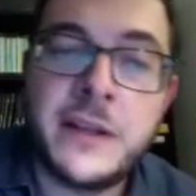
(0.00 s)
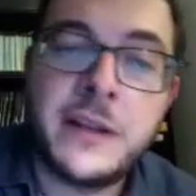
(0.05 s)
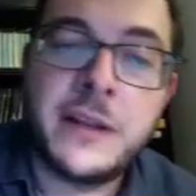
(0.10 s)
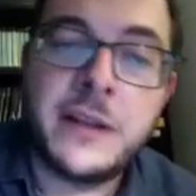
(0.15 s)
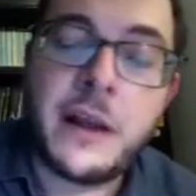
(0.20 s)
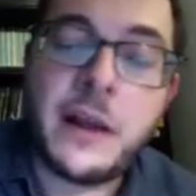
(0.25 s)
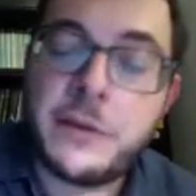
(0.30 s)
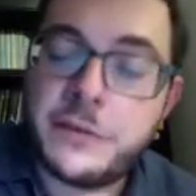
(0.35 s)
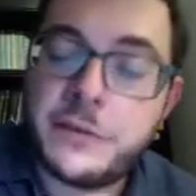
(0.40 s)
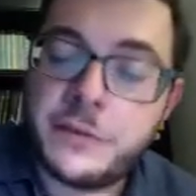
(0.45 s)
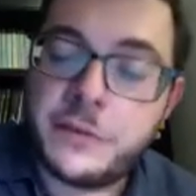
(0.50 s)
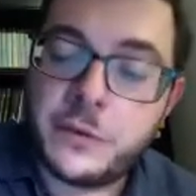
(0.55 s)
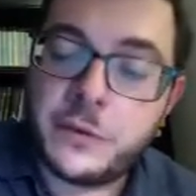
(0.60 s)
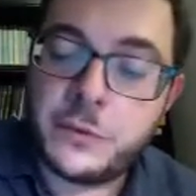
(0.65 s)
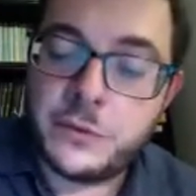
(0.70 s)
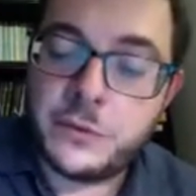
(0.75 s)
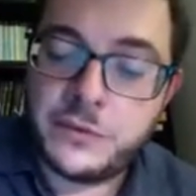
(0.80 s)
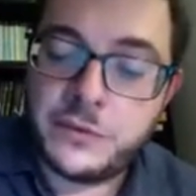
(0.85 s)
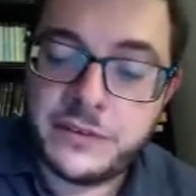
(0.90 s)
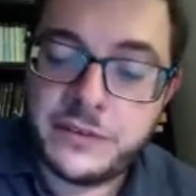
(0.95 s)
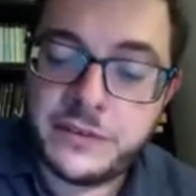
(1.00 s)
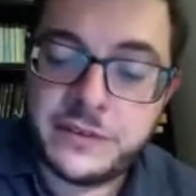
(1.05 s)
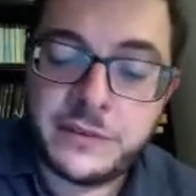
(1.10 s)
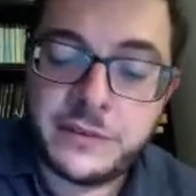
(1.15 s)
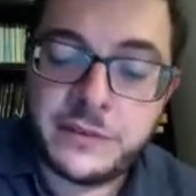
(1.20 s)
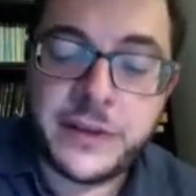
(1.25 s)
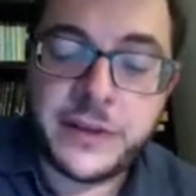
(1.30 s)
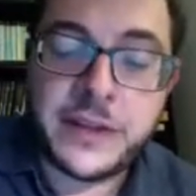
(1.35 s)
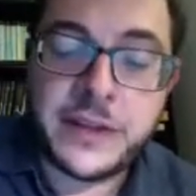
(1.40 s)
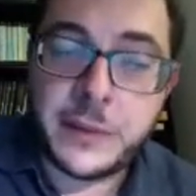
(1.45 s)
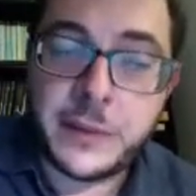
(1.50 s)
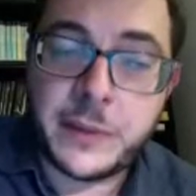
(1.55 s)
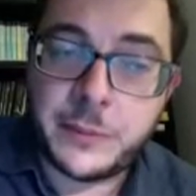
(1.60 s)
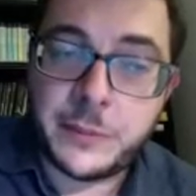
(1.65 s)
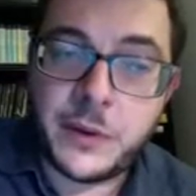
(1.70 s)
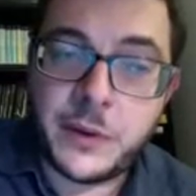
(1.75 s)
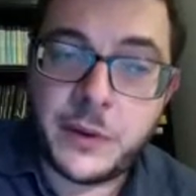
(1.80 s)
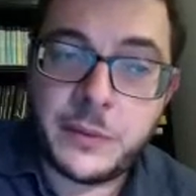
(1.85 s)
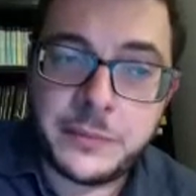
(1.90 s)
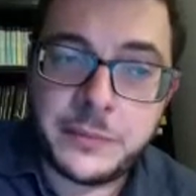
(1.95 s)
also justified by
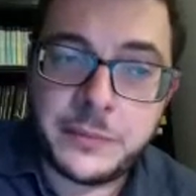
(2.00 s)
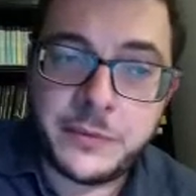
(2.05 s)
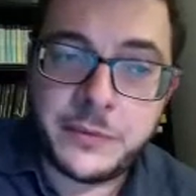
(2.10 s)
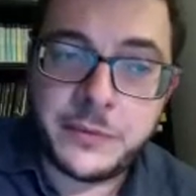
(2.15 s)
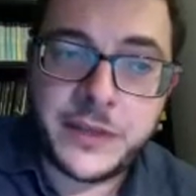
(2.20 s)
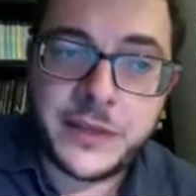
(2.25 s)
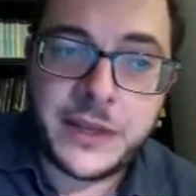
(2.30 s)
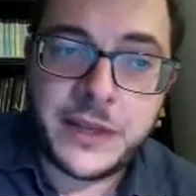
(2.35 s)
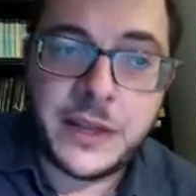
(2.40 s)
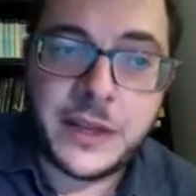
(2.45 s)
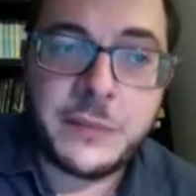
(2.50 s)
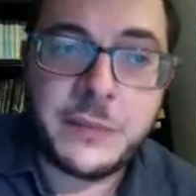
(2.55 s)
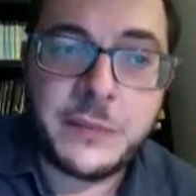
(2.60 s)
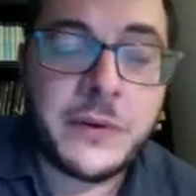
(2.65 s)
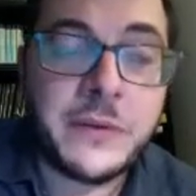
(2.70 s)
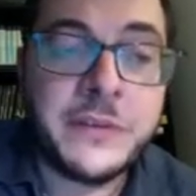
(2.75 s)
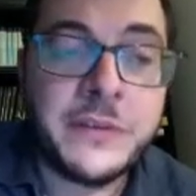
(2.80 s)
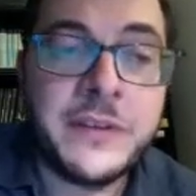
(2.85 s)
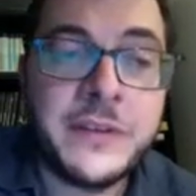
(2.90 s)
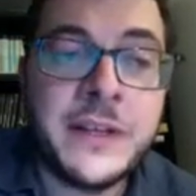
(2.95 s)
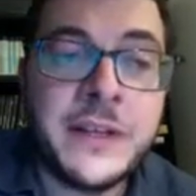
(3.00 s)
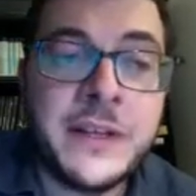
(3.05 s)
problems with the embryos,